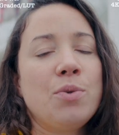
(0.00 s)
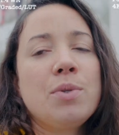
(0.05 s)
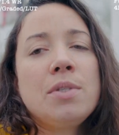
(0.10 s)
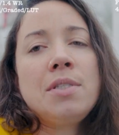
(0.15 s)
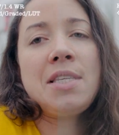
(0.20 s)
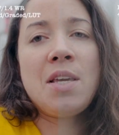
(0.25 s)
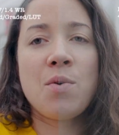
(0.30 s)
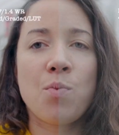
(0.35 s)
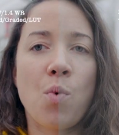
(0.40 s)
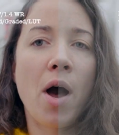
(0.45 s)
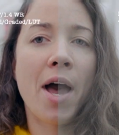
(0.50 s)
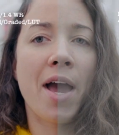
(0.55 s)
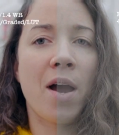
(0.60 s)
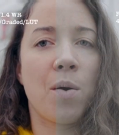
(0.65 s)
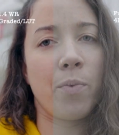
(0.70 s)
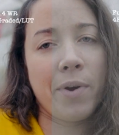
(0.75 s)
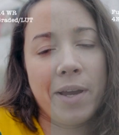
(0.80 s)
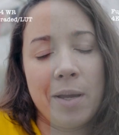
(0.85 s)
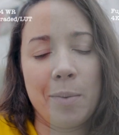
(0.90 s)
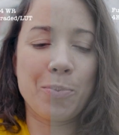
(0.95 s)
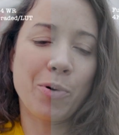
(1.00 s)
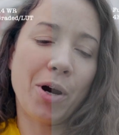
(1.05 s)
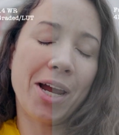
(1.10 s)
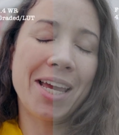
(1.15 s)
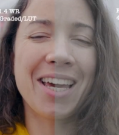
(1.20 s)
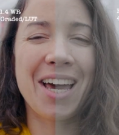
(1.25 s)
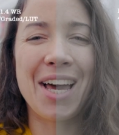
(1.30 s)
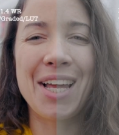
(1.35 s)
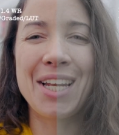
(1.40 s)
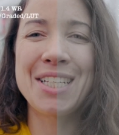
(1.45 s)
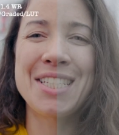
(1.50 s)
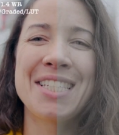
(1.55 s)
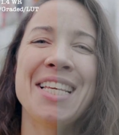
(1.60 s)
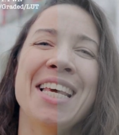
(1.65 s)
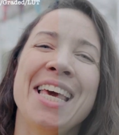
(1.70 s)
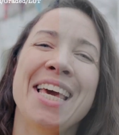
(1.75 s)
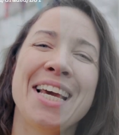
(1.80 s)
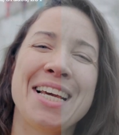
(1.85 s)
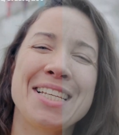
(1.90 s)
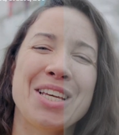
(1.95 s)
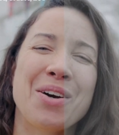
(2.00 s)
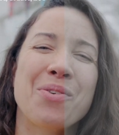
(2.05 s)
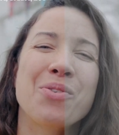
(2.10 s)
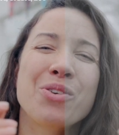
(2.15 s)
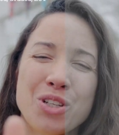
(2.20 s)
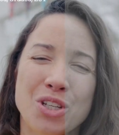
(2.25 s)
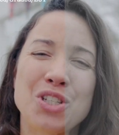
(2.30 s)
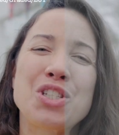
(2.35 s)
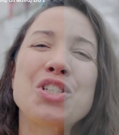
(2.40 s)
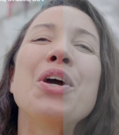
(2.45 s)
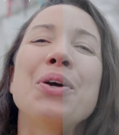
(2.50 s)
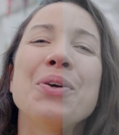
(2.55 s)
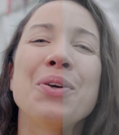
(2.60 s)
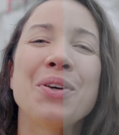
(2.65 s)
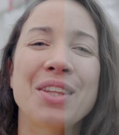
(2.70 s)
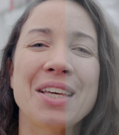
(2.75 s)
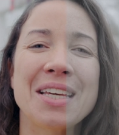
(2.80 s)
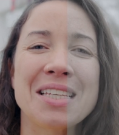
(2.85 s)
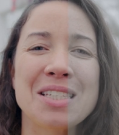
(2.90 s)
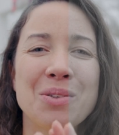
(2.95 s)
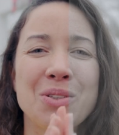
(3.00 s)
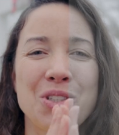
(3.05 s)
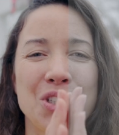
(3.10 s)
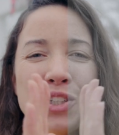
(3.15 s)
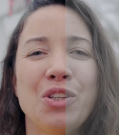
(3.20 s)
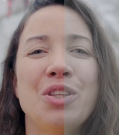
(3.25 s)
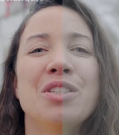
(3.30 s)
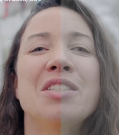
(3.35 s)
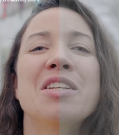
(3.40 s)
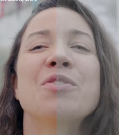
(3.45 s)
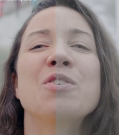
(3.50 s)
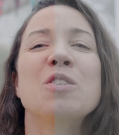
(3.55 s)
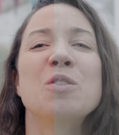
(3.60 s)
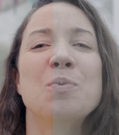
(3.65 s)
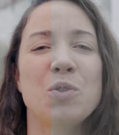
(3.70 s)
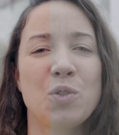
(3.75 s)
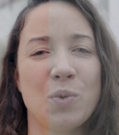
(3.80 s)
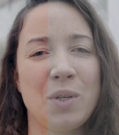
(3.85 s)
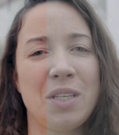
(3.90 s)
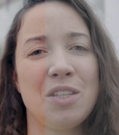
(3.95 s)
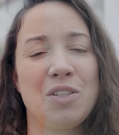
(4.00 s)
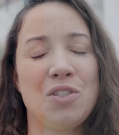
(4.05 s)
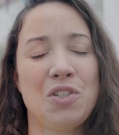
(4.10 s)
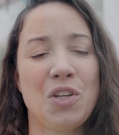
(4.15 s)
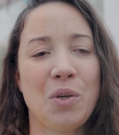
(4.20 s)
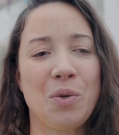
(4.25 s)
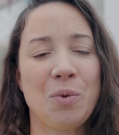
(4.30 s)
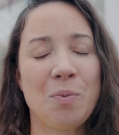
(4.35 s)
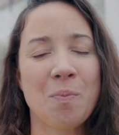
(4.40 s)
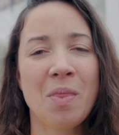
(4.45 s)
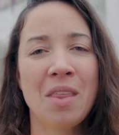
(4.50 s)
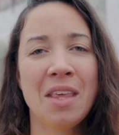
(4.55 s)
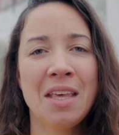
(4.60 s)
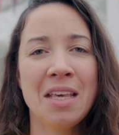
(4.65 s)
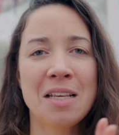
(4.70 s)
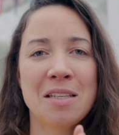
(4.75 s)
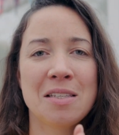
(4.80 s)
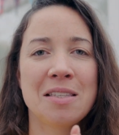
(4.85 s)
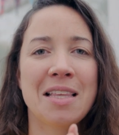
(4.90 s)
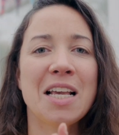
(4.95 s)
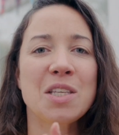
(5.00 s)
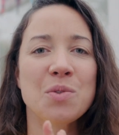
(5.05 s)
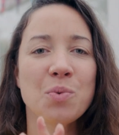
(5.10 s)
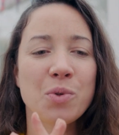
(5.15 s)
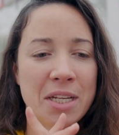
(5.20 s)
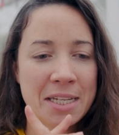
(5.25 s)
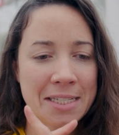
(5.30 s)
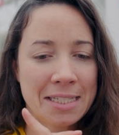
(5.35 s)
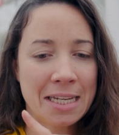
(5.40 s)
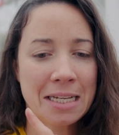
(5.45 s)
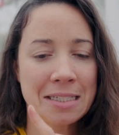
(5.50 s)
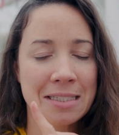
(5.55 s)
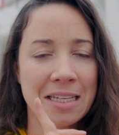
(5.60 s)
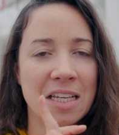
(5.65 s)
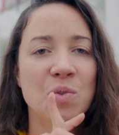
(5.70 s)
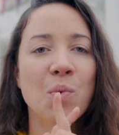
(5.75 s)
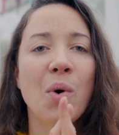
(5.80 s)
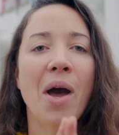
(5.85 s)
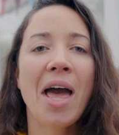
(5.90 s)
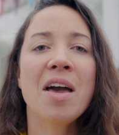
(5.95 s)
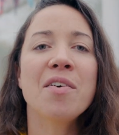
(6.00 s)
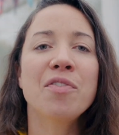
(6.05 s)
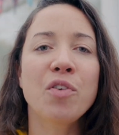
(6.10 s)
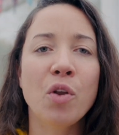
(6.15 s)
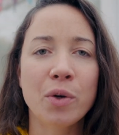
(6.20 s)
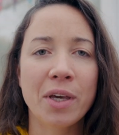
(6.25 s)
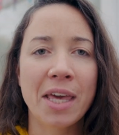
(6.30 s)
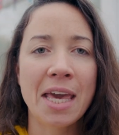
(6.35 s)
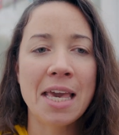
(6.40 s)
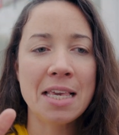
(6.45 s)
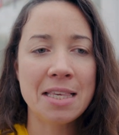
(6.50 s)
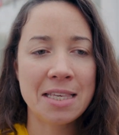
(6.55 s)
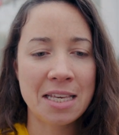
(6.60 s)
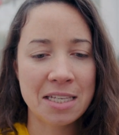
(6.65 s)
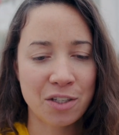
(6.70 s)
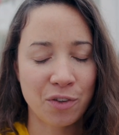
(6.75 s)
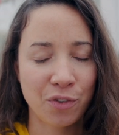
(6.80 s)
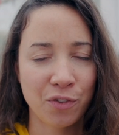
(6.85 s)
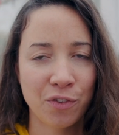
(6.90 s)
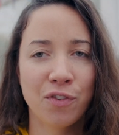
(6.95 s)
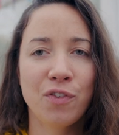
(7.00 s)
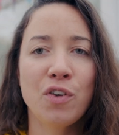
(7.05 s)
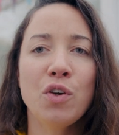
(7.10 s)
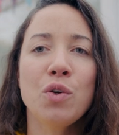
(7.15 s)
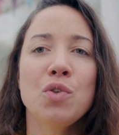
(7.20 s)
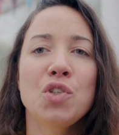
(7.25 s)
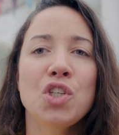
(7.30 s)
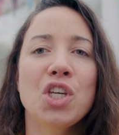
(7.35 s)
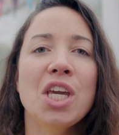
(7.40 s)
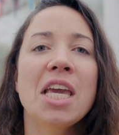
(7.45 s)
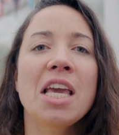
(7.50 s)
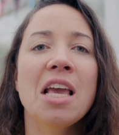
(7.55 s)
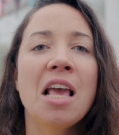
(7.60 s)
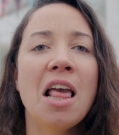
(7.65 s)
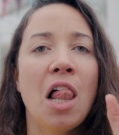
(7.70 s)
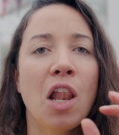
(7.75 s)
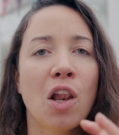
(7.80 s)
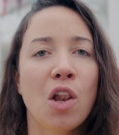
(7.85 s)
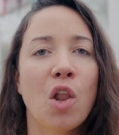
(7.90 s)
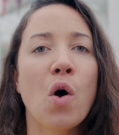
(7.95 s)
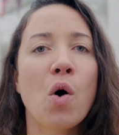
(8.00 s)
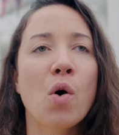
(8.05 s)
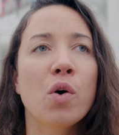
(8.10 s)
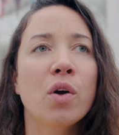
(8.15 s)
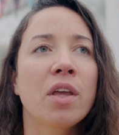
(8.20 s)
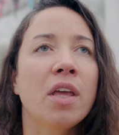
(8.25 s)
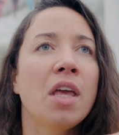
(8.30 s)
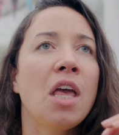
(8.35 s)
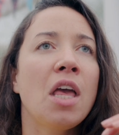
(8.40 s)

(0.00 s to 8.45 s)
you'll see why I'm wearing bright colors, because I want to show you this. I want to show you the difference between the two. So that's what it does. That's what F-Log is. It's a Fuji log,